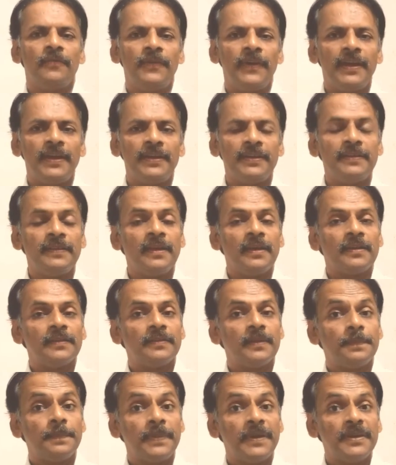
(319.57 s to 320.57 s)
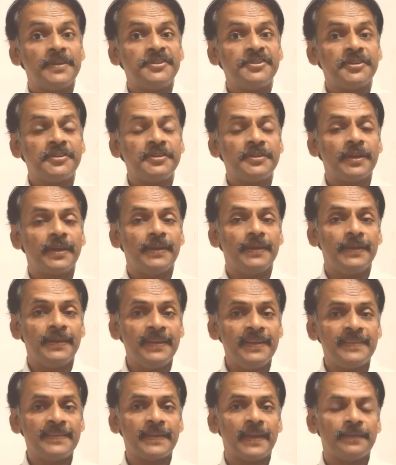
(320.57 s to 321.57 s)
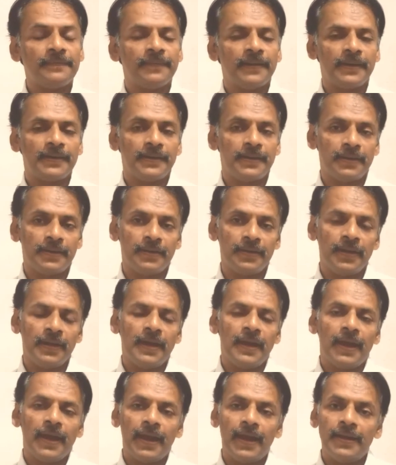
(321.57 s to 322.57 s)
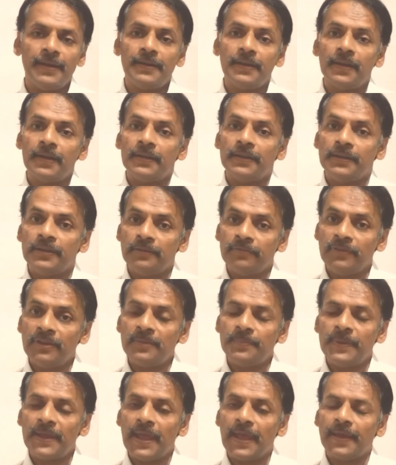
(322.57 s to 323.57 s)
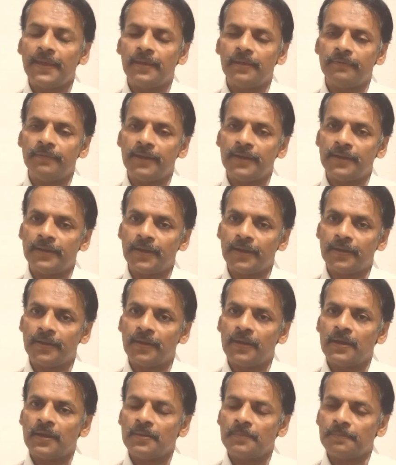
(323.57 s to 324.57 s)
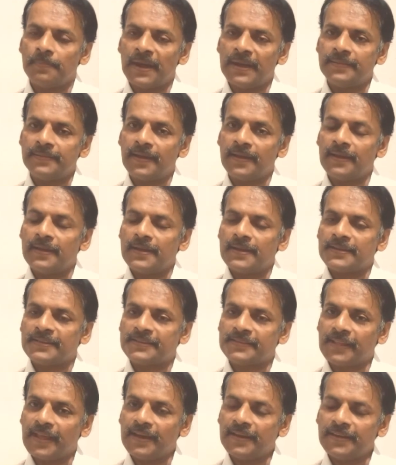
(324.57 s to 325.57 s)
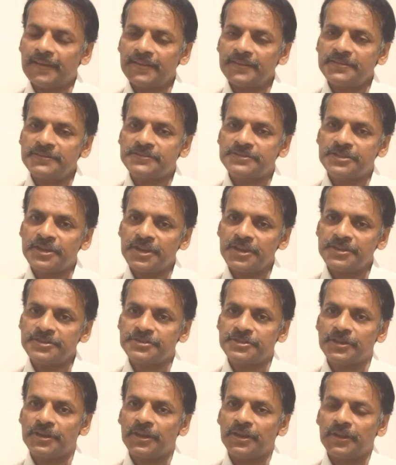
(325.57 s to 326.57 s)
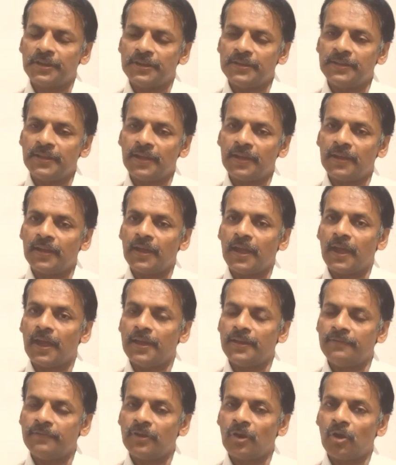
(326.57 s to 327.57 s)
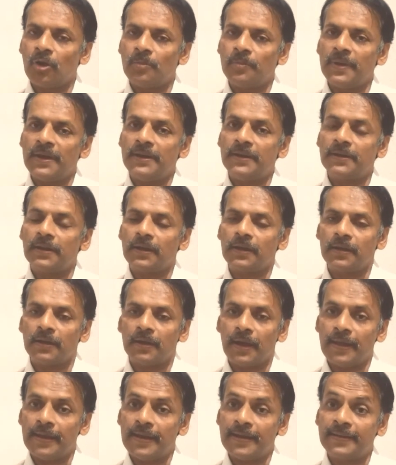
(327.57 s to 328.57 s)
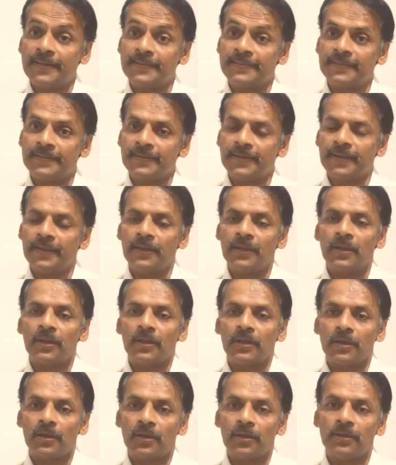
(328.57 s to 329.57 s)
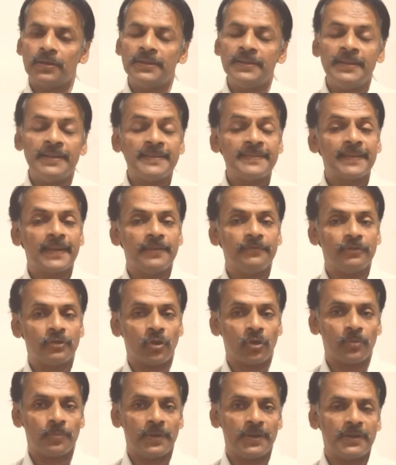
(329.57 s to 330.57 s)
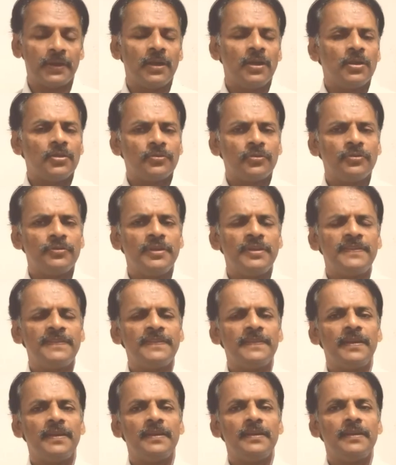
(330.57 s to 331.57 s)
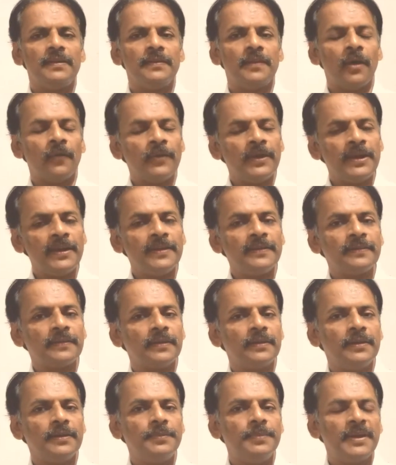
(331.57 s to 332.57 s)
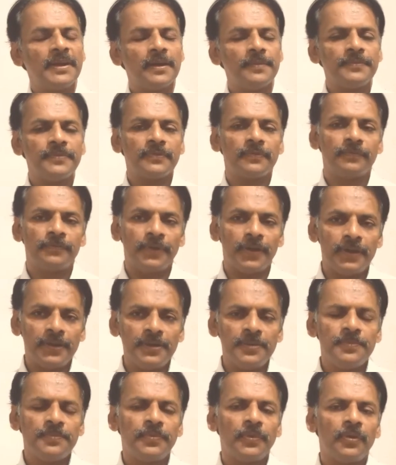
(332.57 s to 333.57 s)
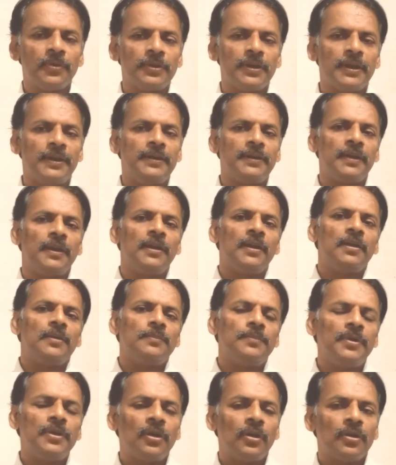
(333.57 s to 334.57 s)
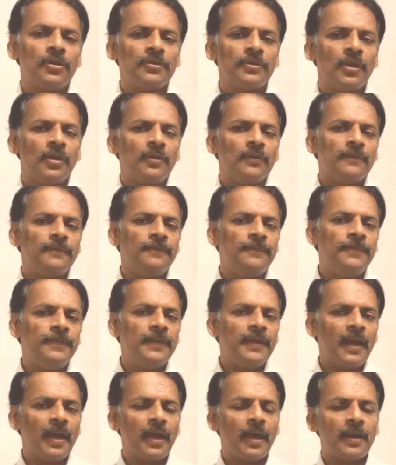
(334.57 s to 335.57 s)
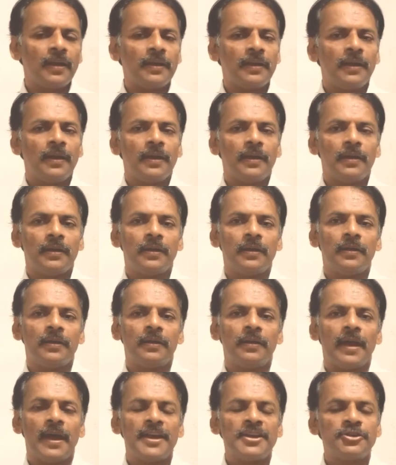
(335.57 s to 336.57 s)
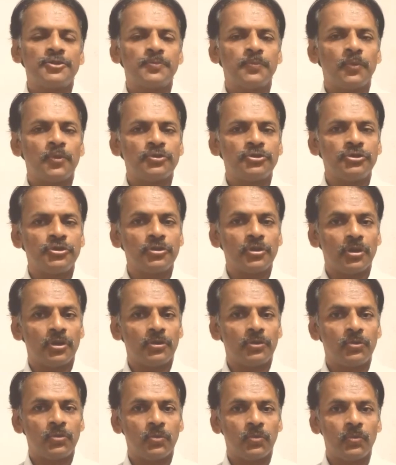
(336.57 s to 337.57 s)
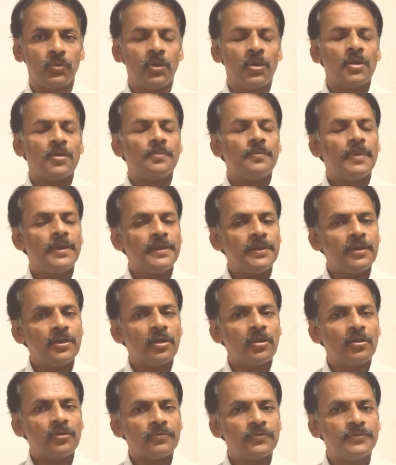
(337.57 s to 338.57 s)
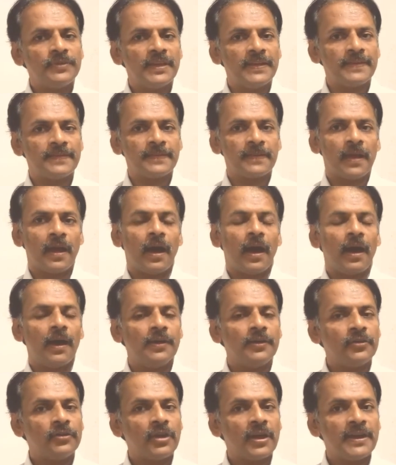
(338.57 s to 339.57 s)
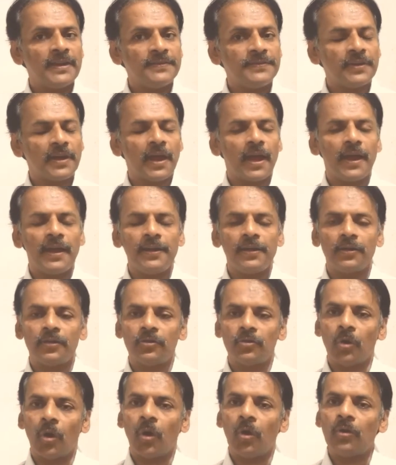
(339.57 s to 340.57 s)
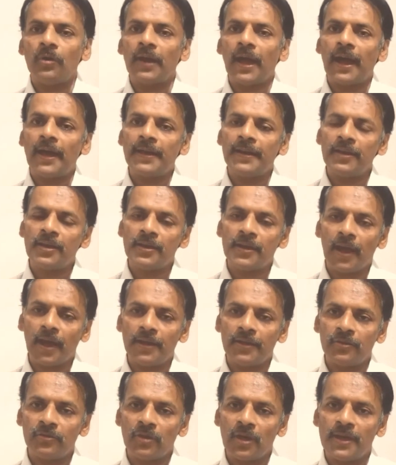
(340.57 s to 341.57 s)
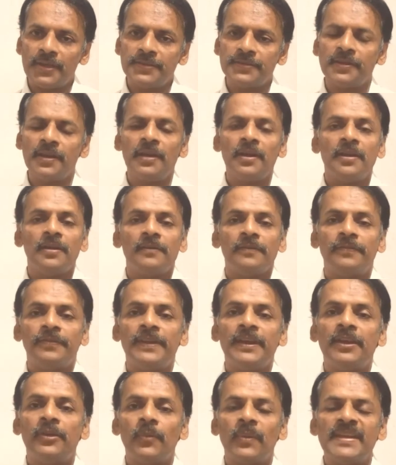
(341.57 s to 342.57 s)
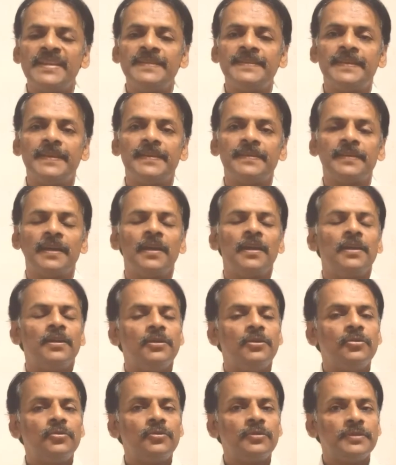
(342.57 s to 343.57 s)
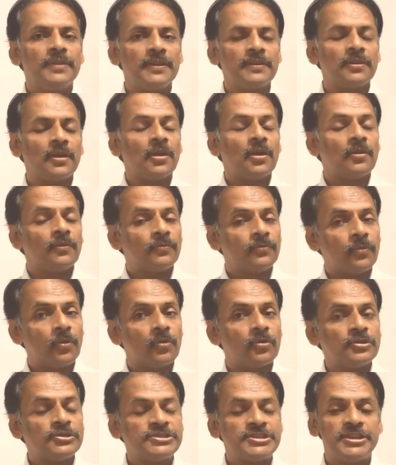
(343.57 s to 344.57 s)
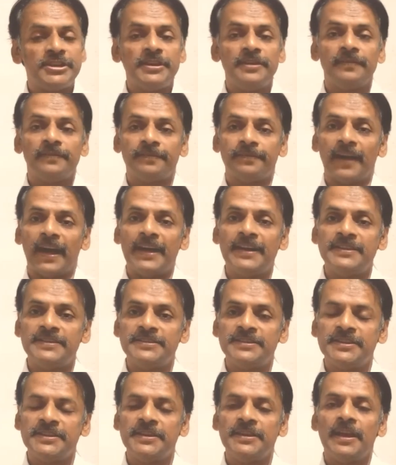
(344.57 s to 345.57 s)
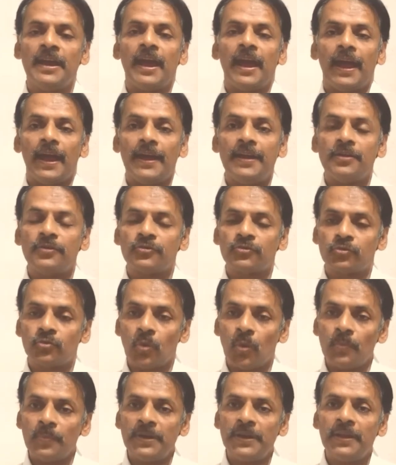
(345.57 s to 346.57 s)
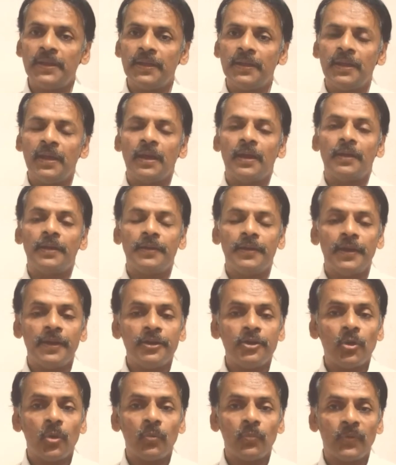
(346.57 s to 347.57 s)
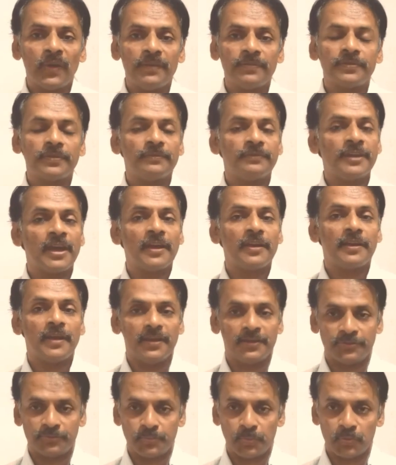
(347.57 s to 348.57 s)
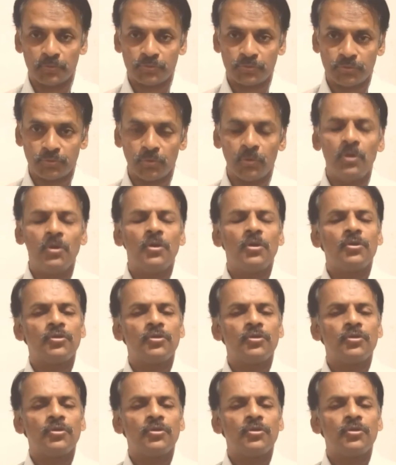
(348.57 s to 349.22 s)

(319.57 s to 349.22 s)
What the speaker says: wherein the patient is affected and he will be aggravated by the slightest change in the environment, electricity in his environment. So this nowadays it becomes very important because we are exposed to many of these ionized and non-ionized frequencies due to this 4G, 5G and so many radio waves we are exposed to.